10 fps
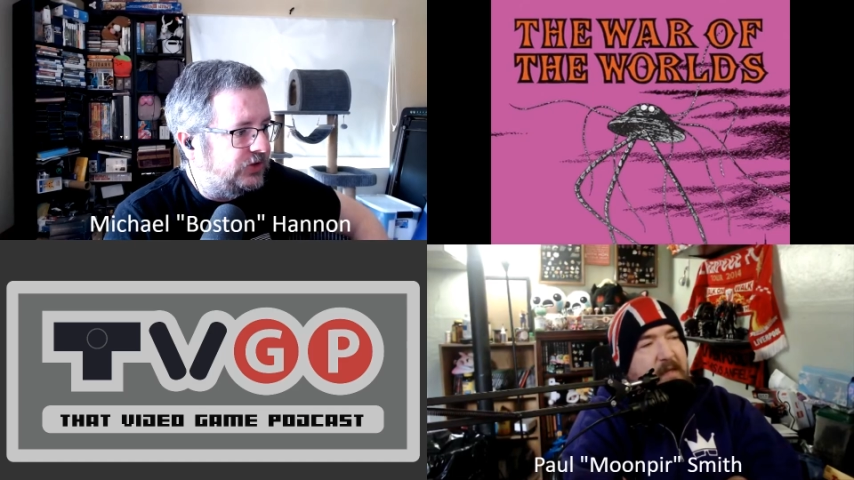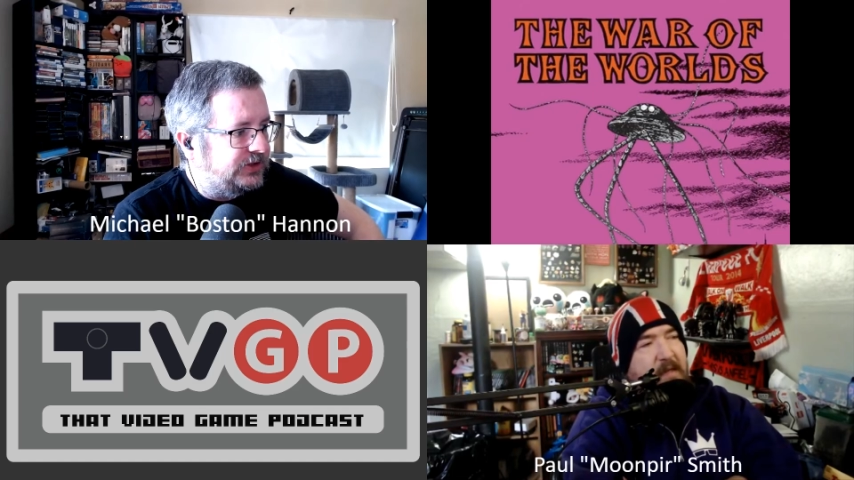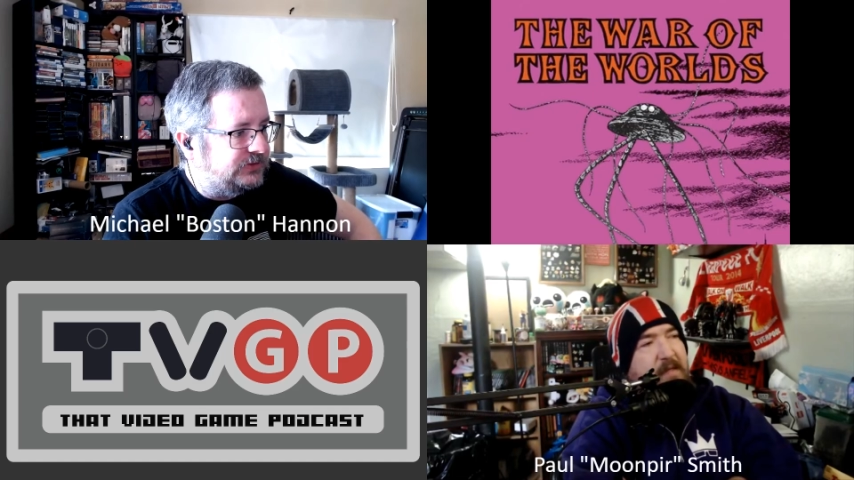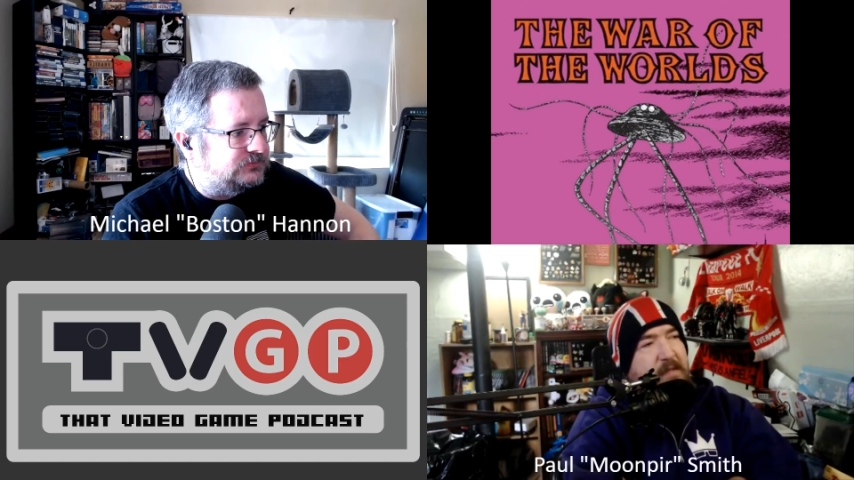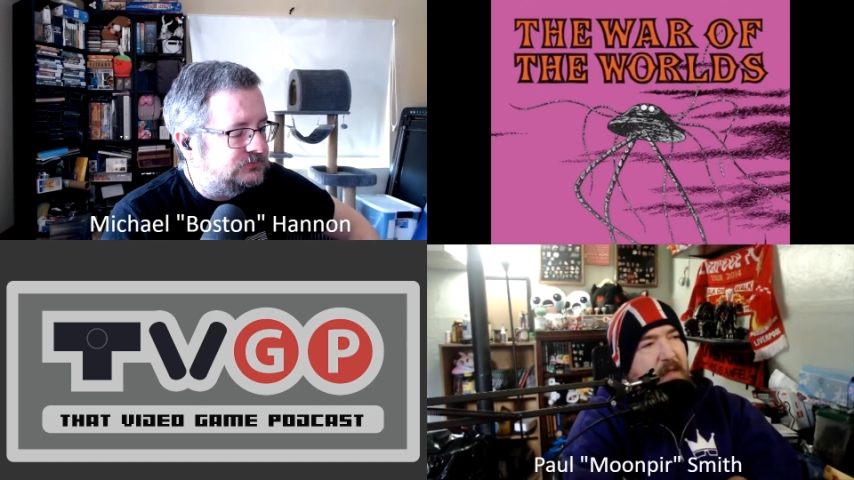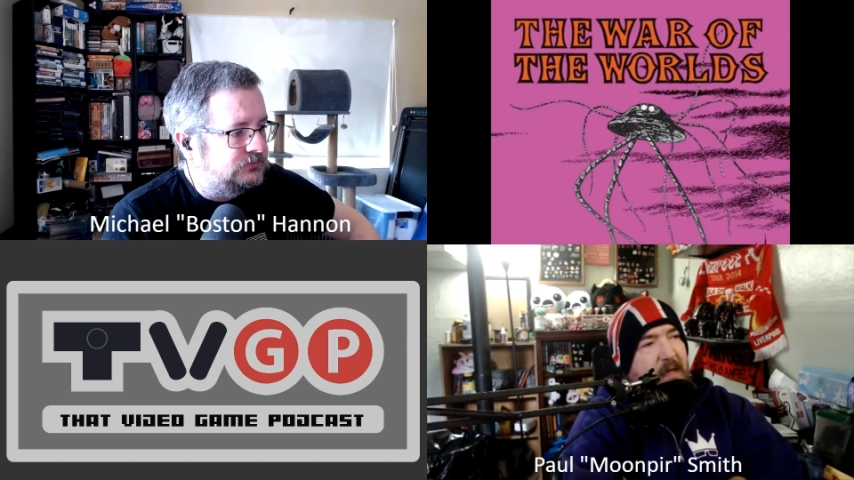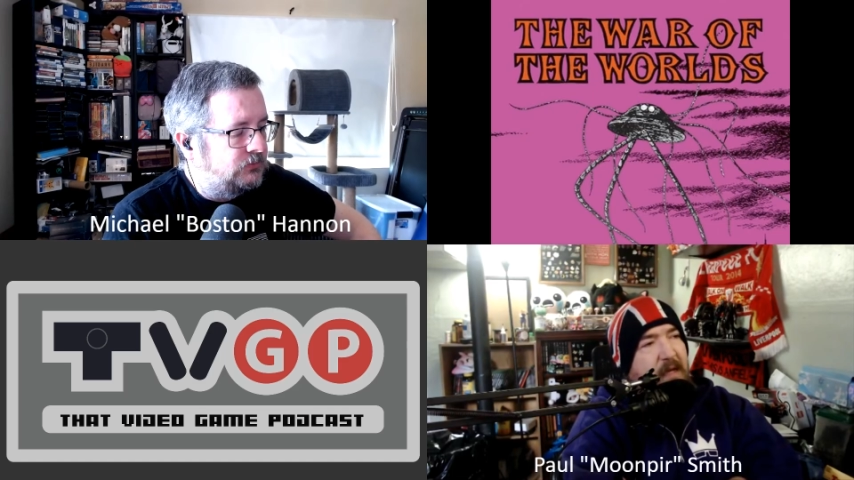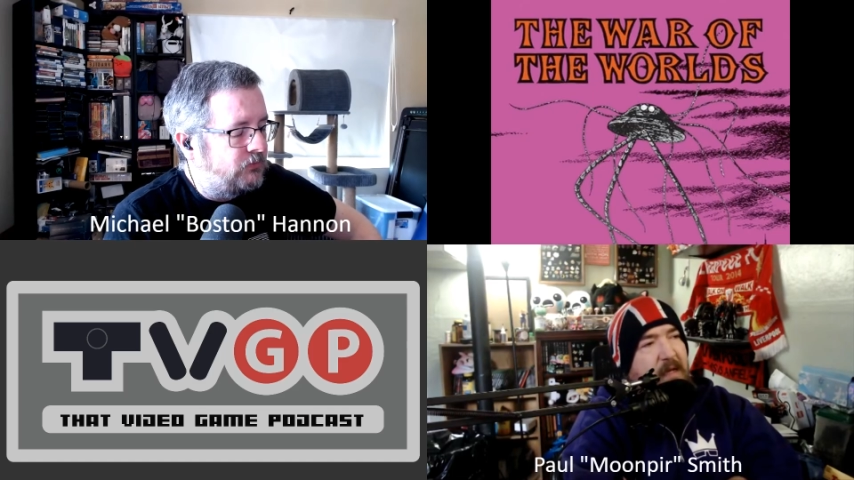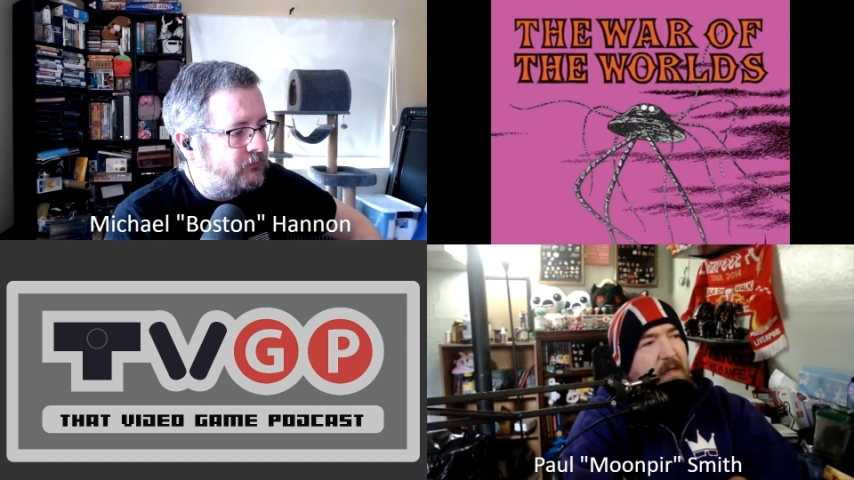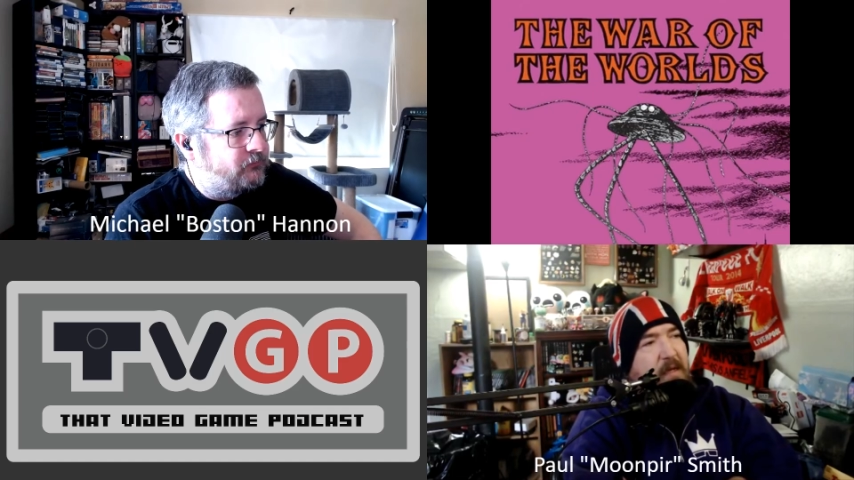think is
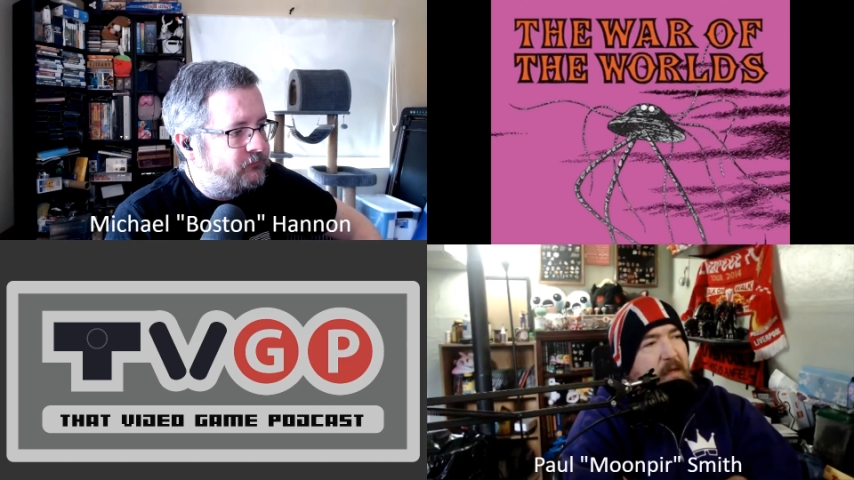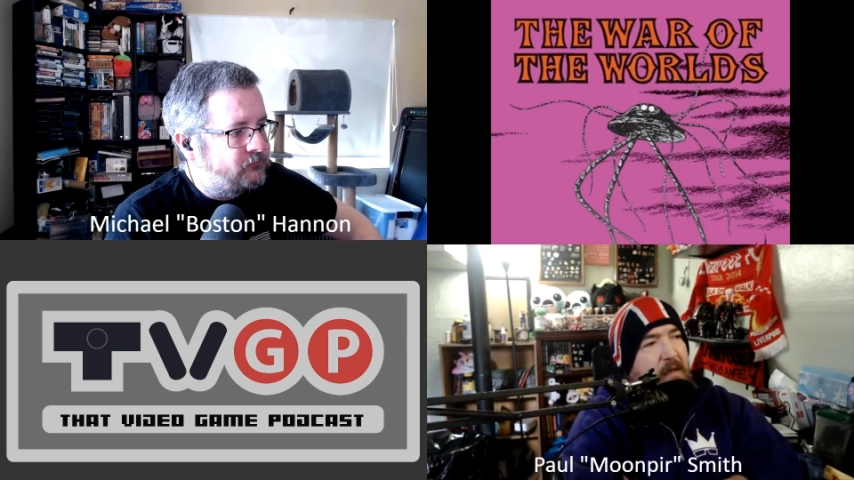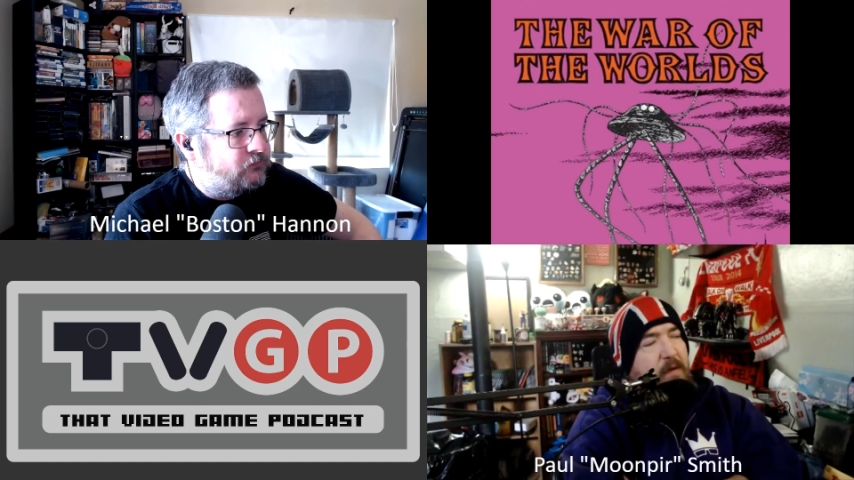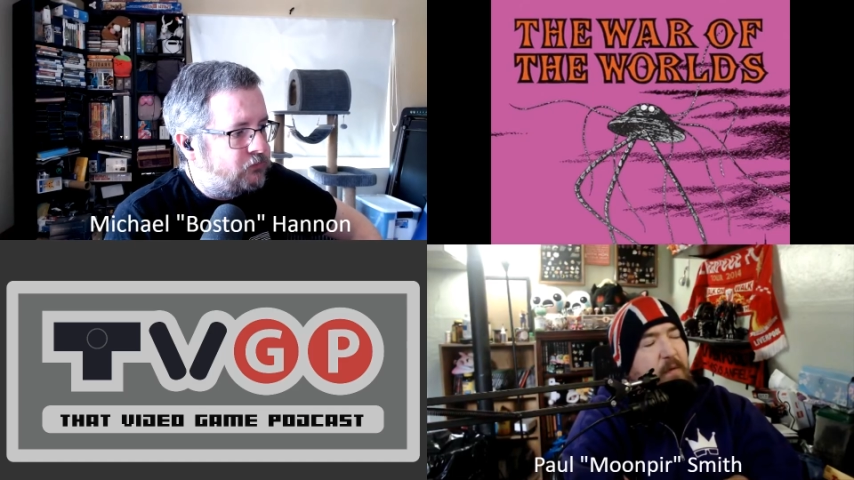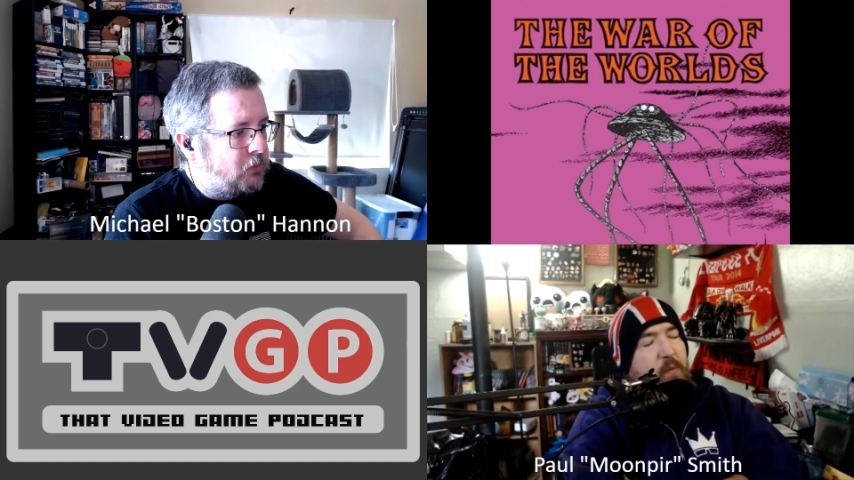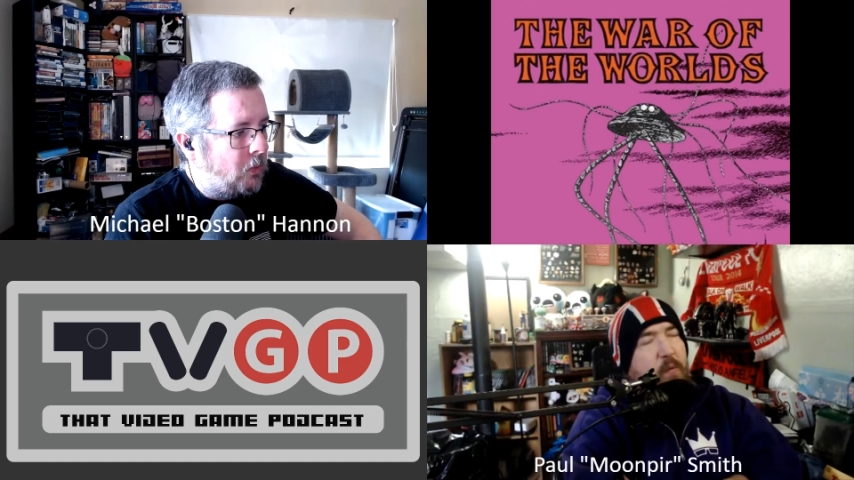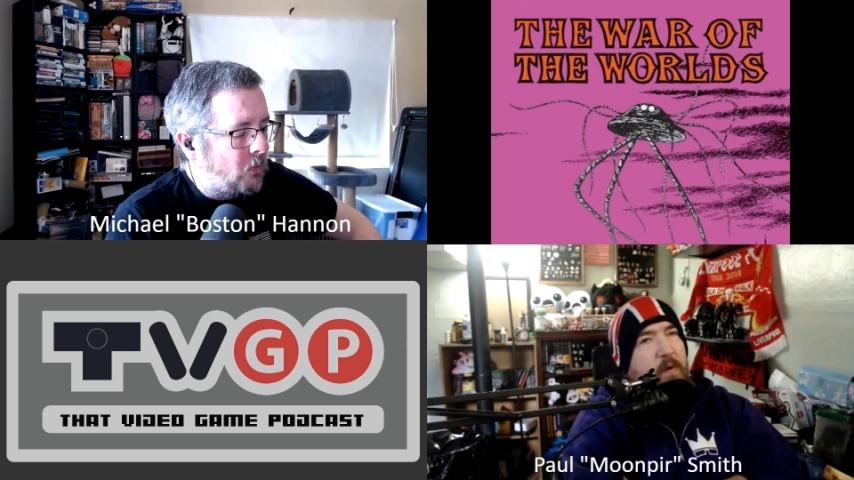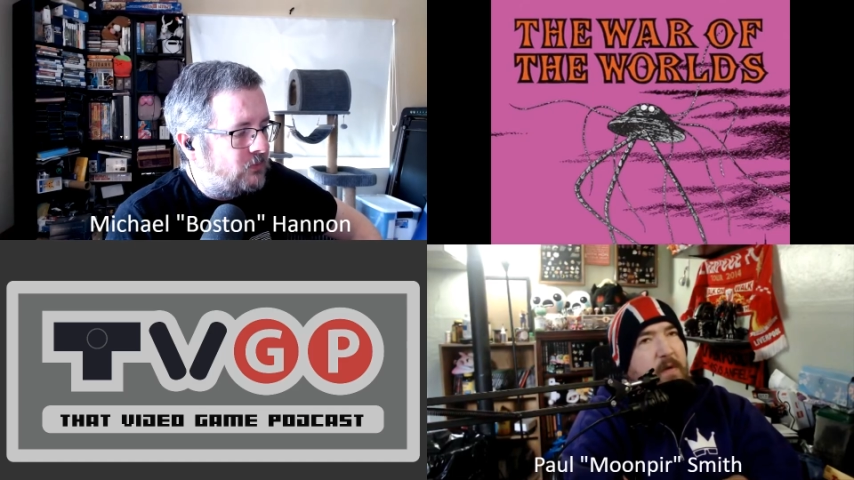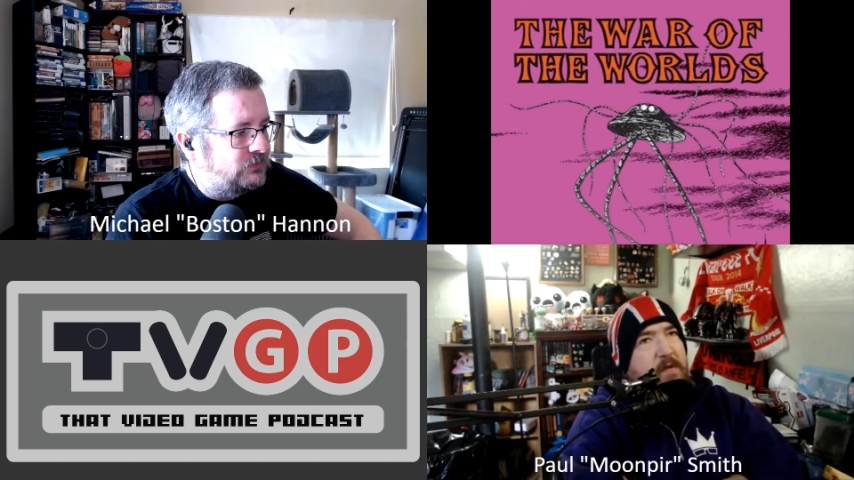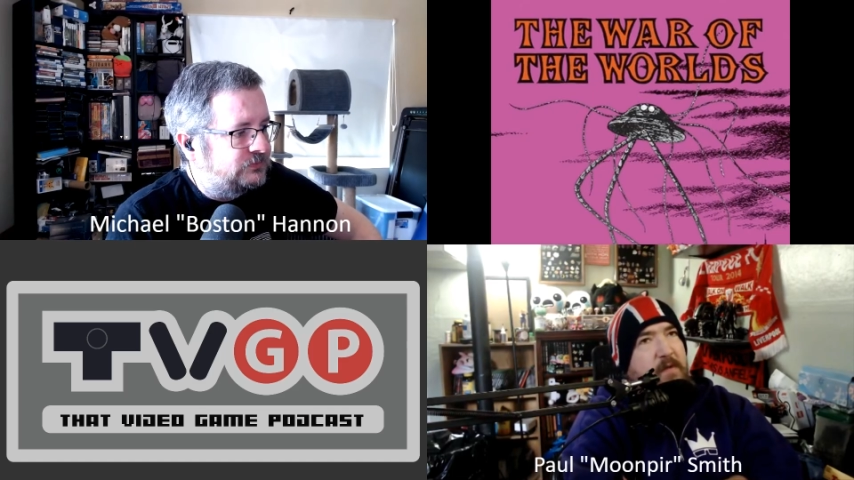a
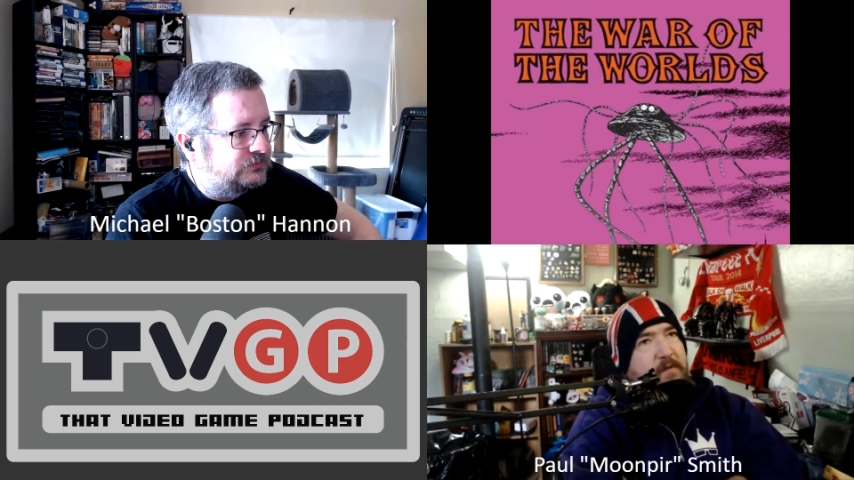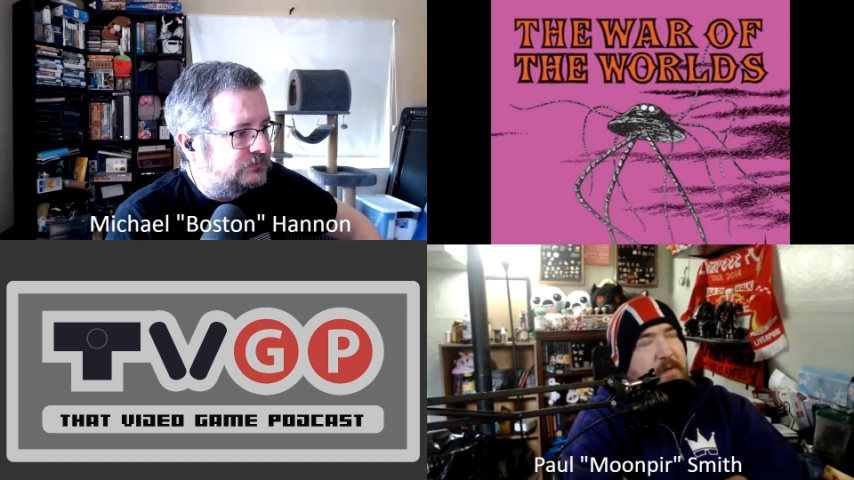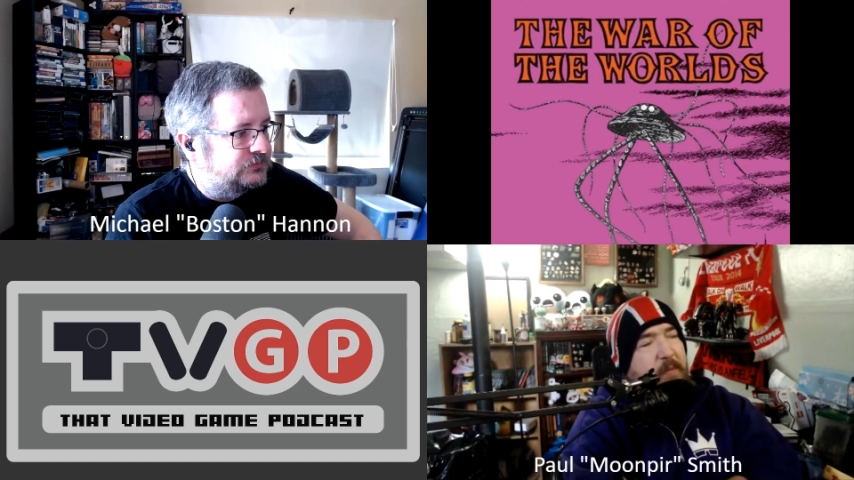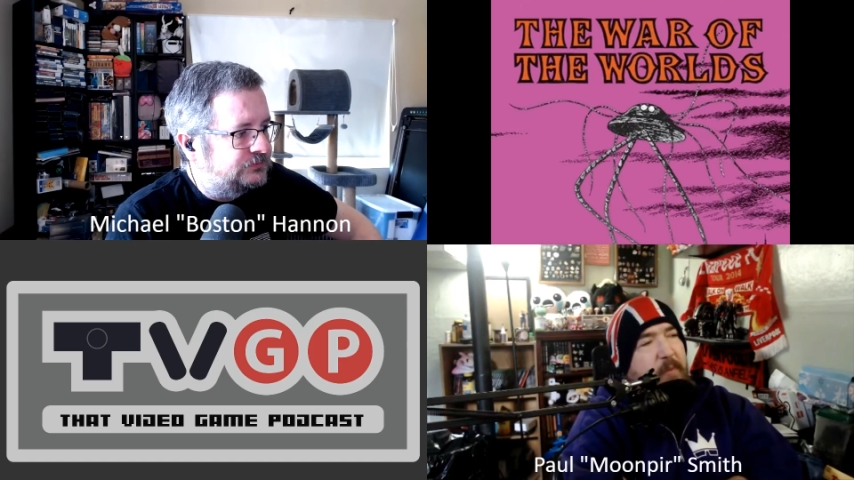wonderfully